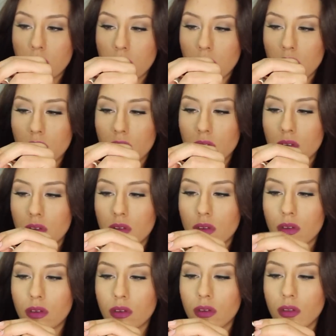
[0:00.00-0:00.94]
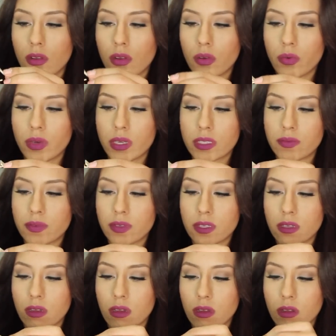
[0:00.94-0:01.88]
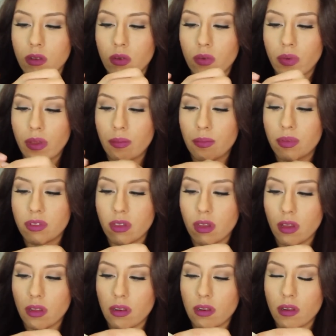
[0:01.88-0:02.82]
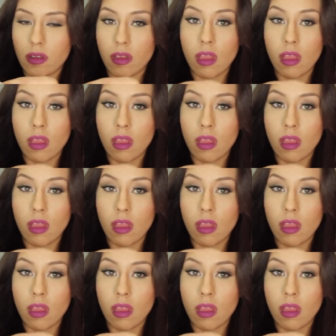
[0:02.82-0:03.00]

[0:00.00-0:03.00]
not uh, Louis Vuitton Louis Vuitton